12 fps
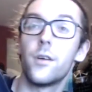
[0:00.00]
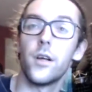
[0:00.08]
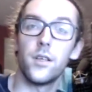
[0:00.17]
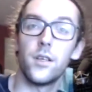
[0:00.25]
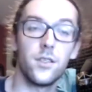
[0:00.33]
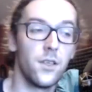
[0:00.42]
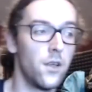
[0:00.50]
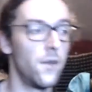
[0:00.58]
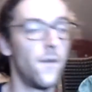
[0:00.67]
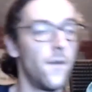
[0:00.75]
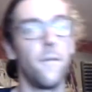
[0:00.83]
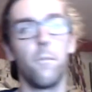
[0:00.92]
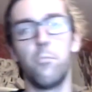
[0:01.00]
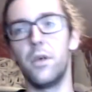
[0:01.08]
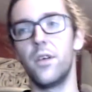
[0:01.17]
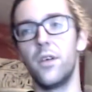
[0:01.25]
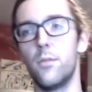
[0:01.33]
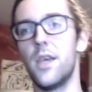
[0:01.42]
Chris.
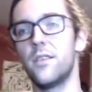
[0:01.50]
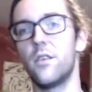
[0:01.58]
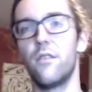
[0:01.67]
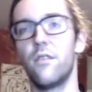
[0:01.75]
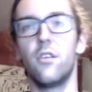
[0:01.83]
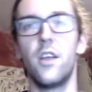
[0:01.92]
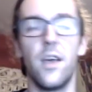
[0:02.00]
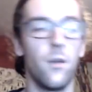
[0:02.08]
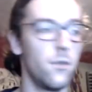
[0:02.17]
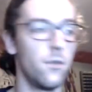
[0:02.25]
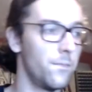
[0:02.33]
Billy Mays over and out.